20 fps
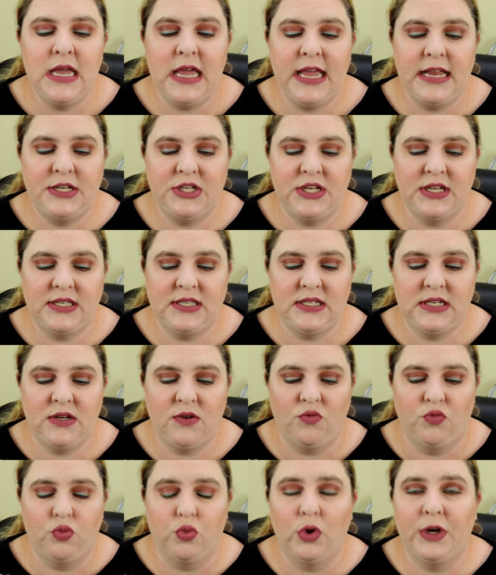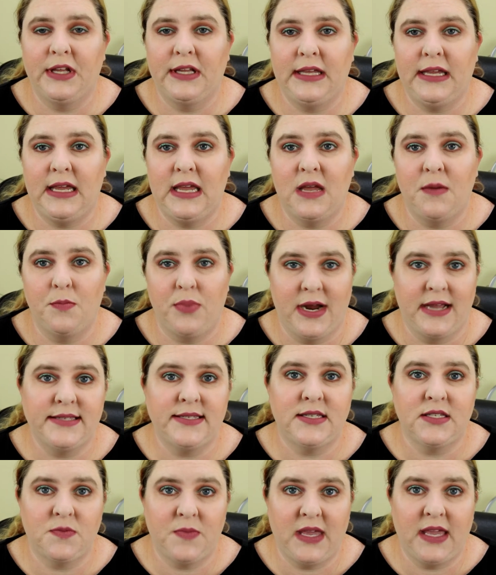it just really
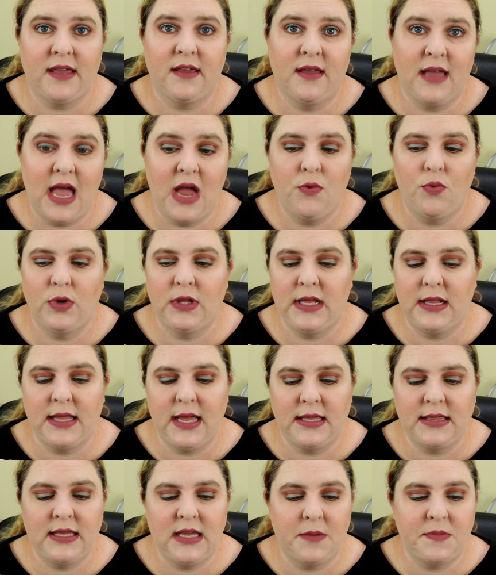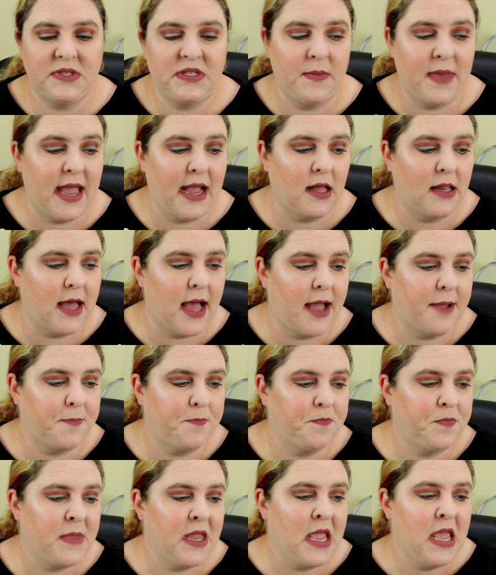impresses me. I really like the Ipsy bag a lot.
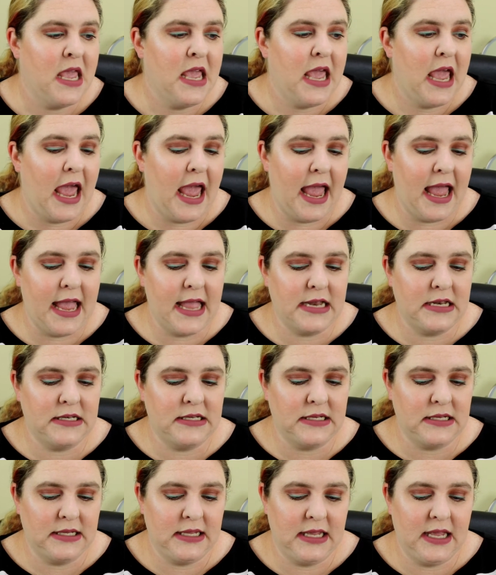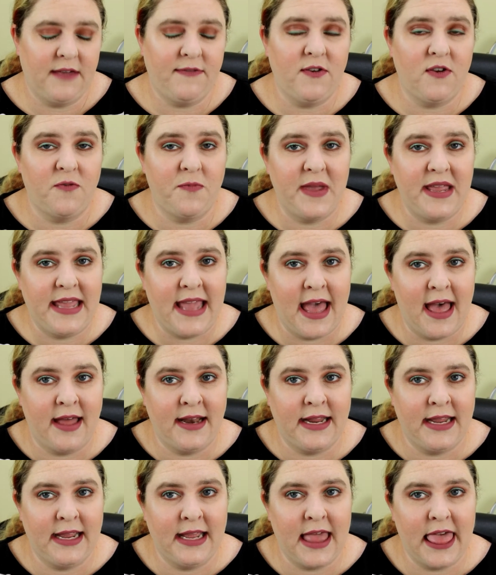And if you've been
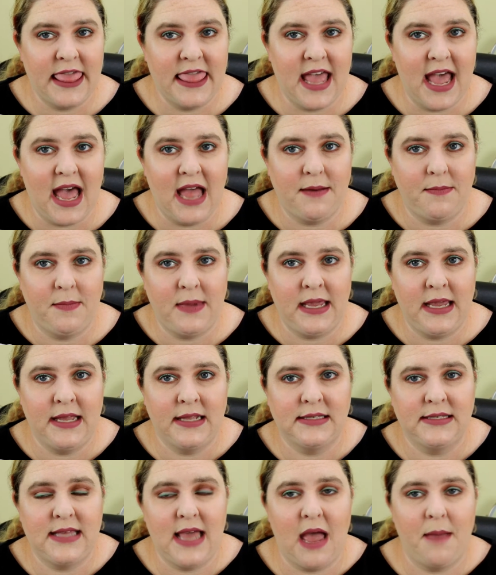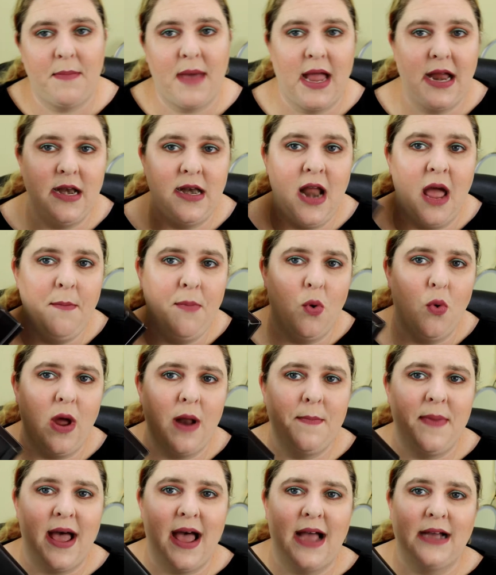counting, that means that my number
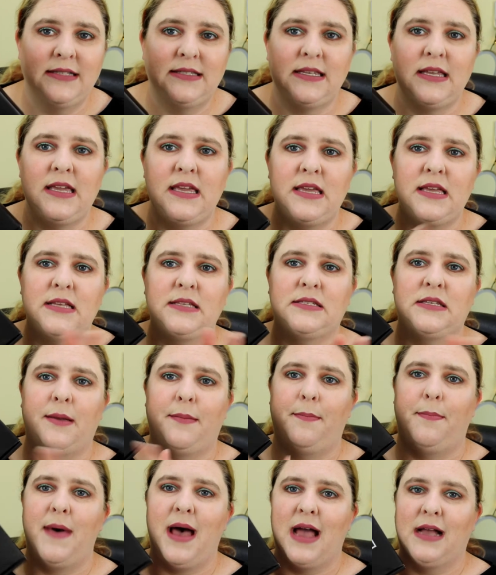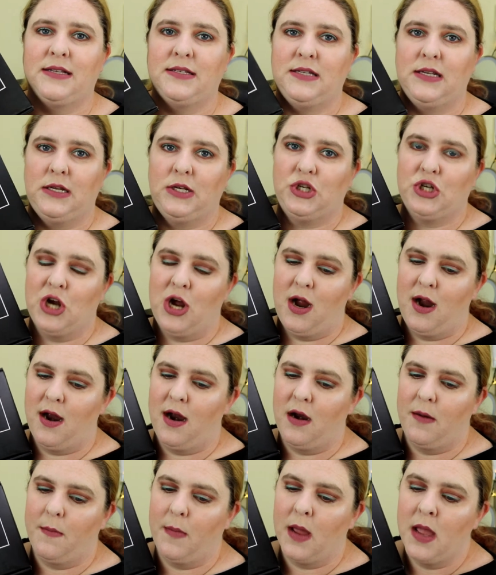1 box is a
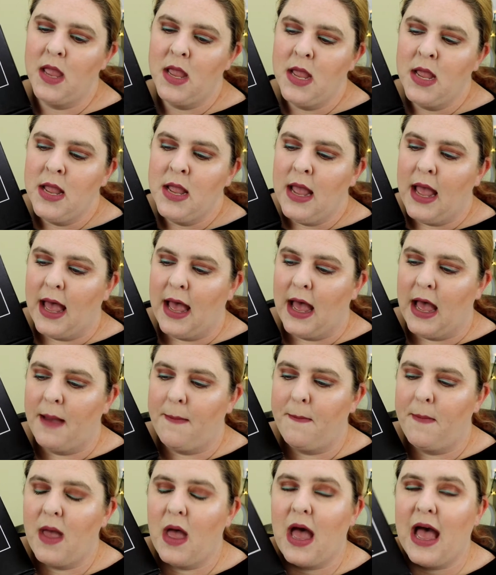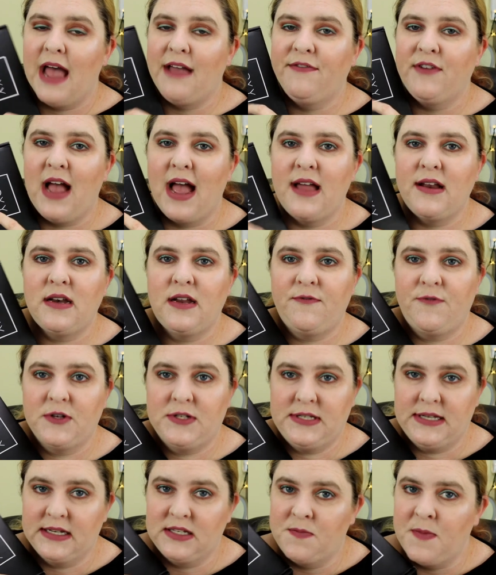BoxyCharm. I've gotten it for
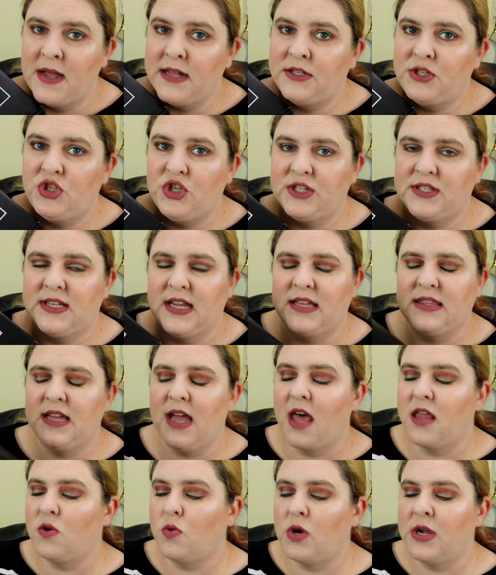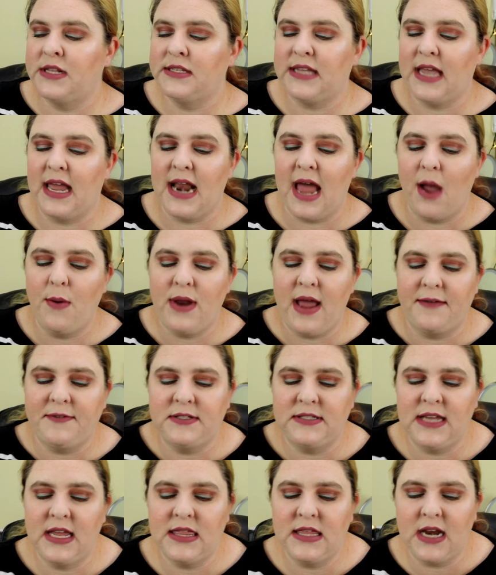6 months, just like the other ones, and I would have
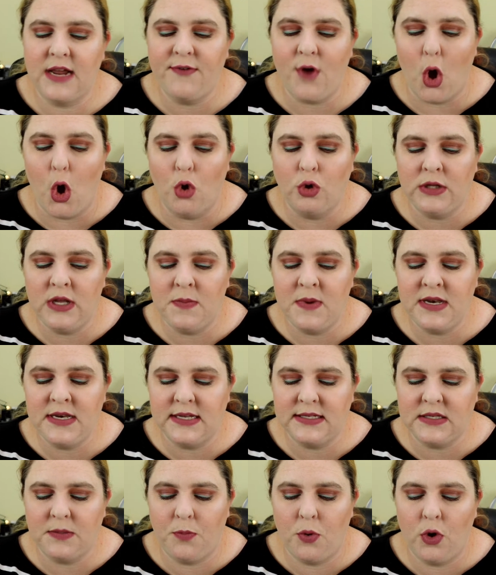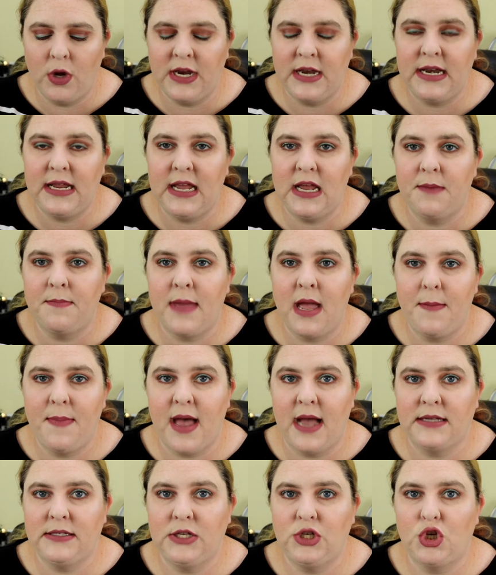to say that I've only been disappointed in my
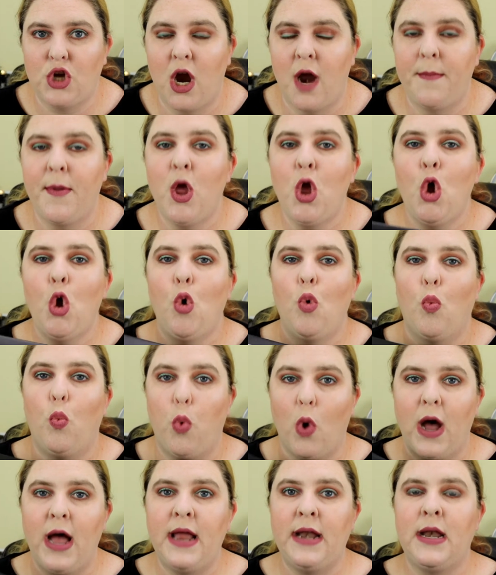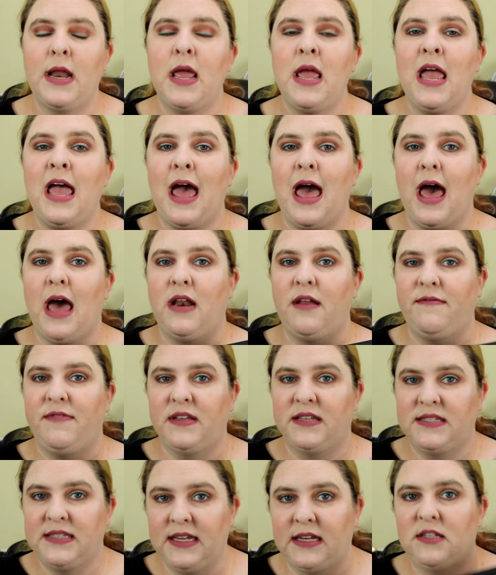BoxyCharm 1 out of
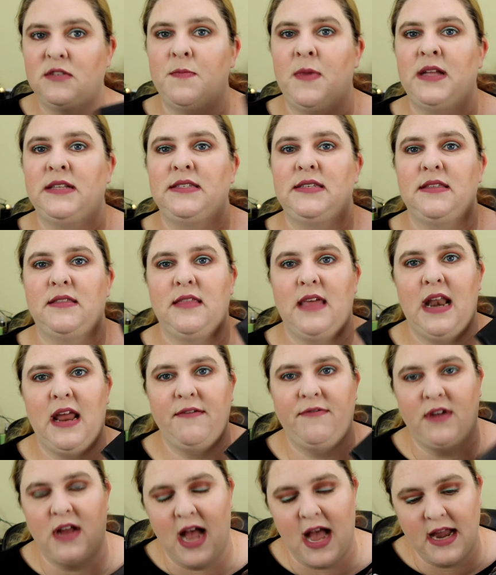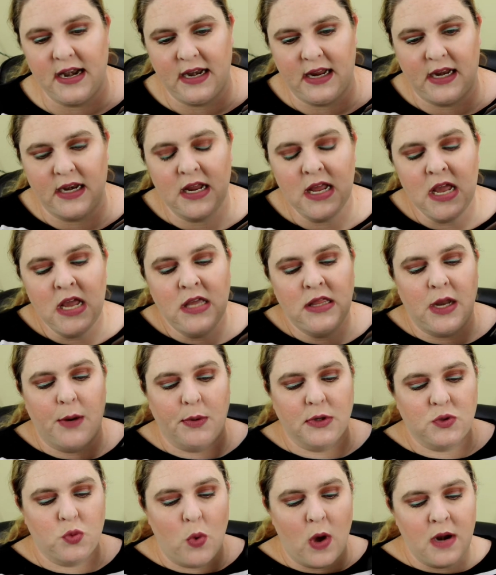the 6 months that I've gotten it. There
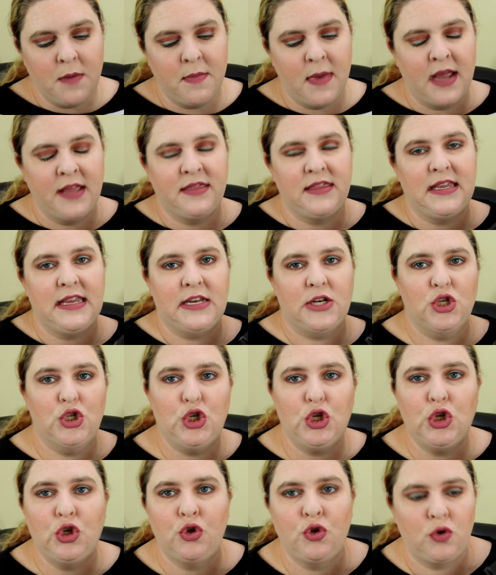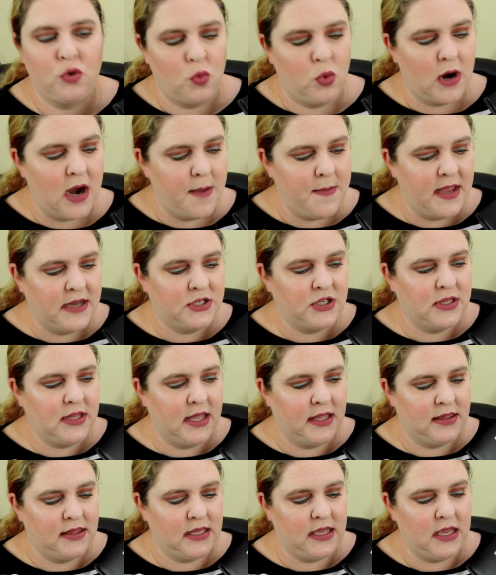was 1 month in June where I mentioned
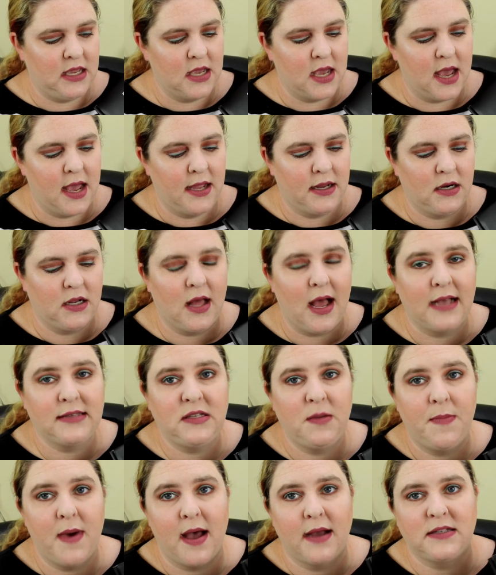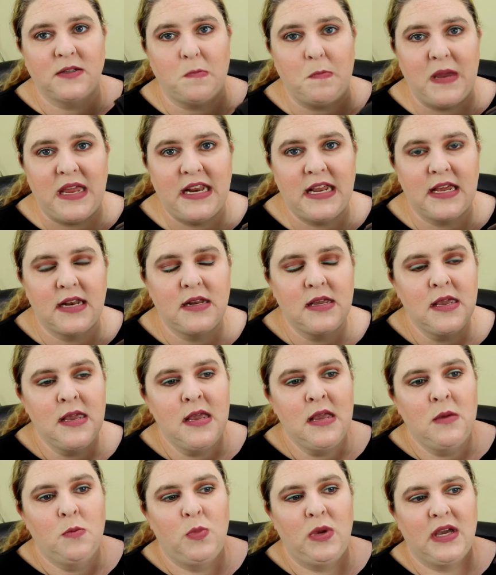that the Glossy box beat it
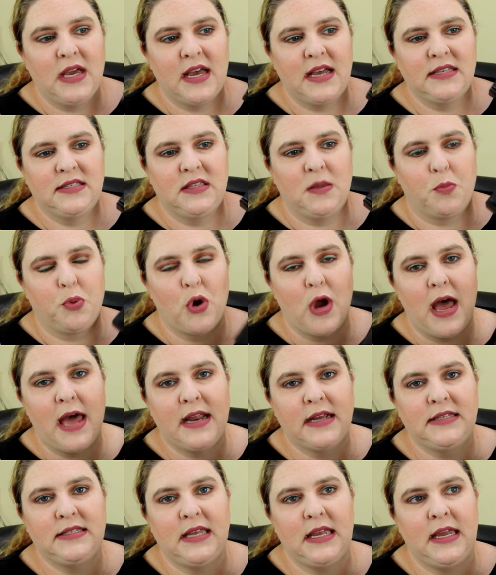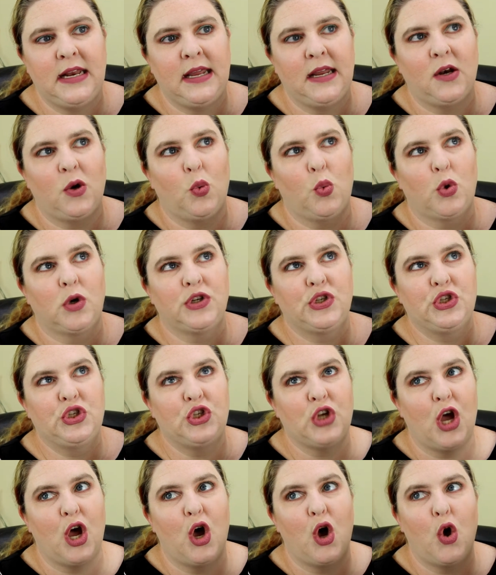because the products in it were
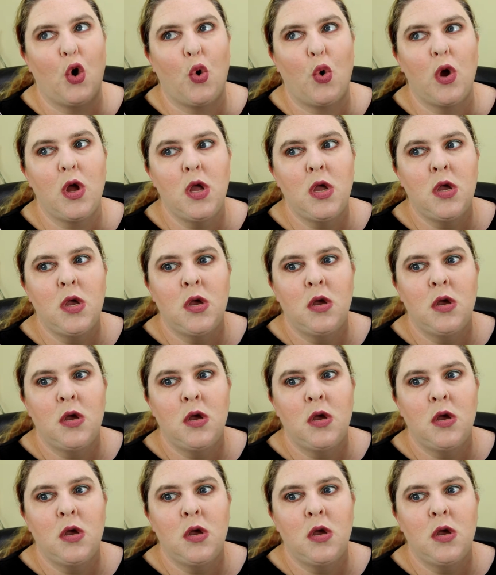so